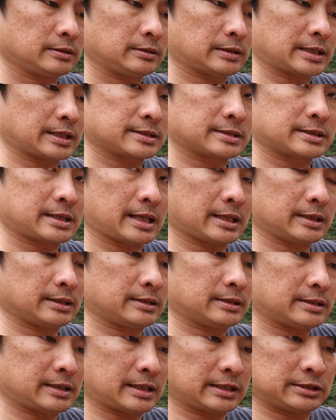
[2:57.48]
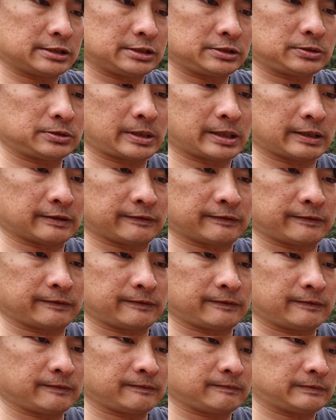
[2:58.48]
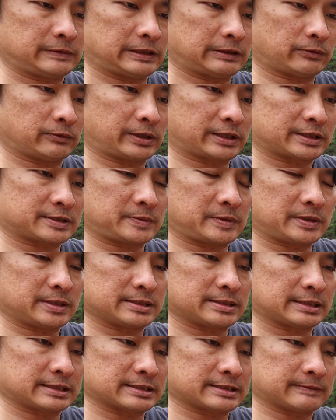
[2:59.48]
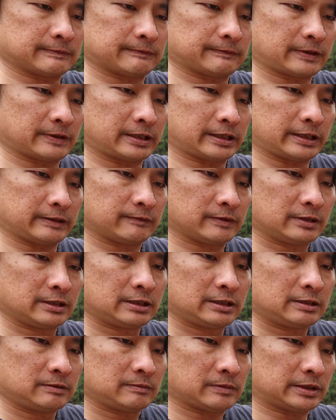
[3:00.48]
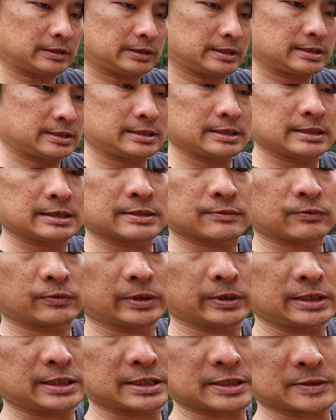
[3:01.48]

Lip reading: that said they were experiencing some vibe. But this is really